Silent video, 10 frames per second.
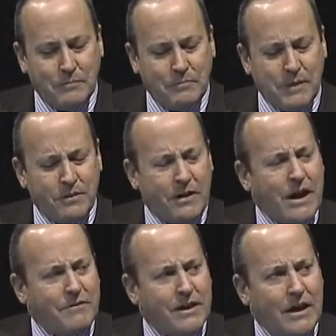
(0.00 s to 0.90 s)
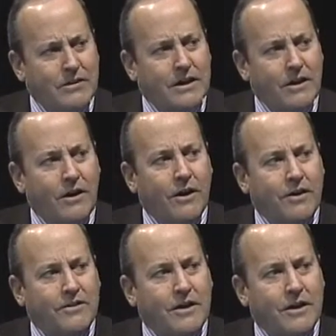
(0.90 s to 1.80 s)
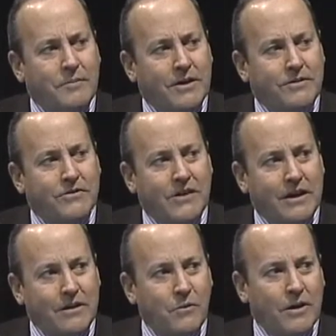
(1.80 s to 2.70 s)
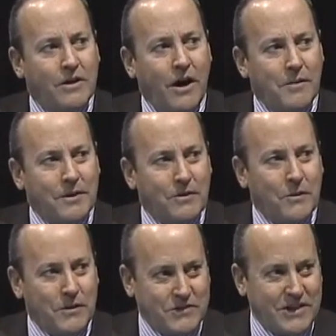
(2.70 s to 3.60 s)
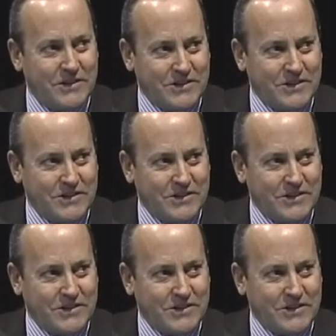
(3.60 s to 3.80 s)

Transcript: people are having, I think, a hard time understanding what Common Core state